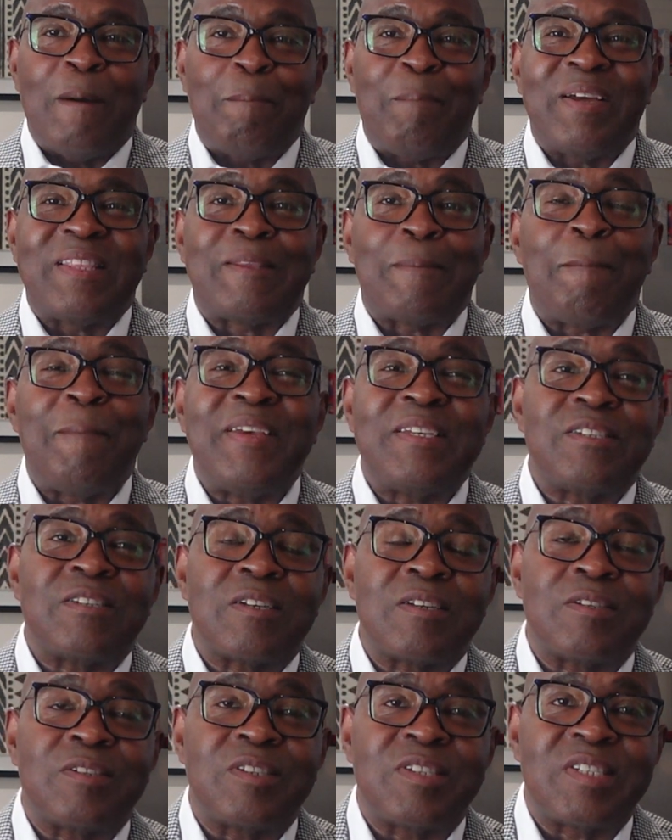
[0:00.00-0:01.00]
But the
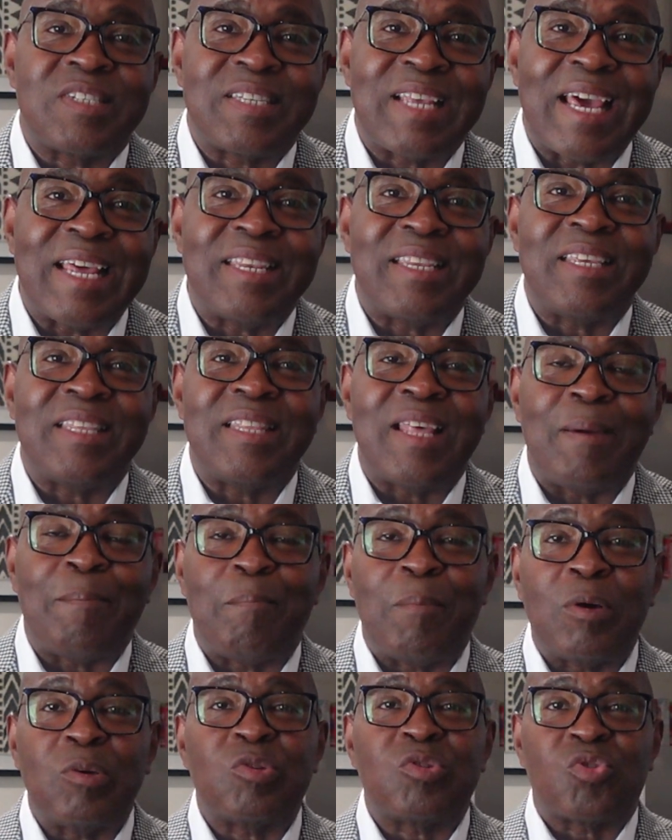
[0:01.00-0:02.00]
misunderstanding that
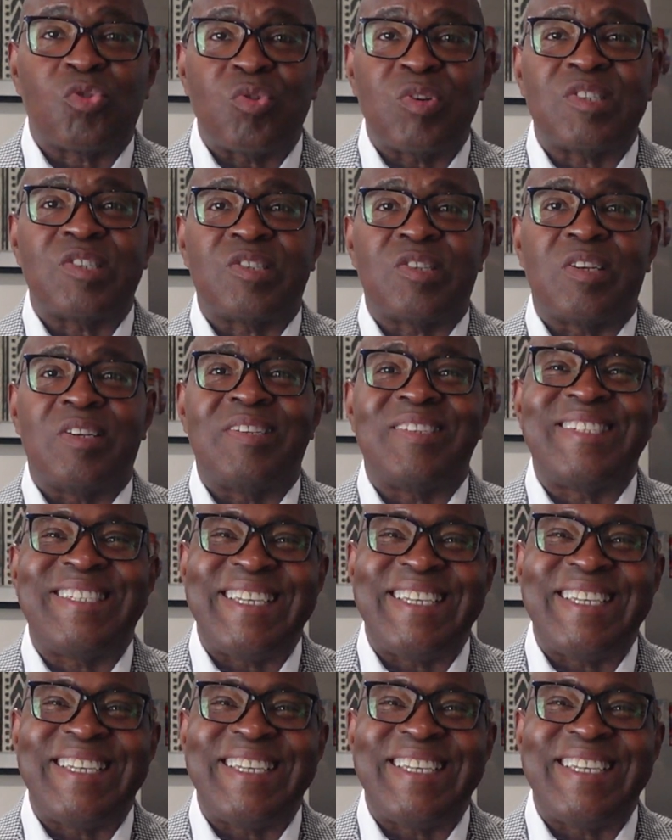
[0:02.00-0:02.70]
most Christian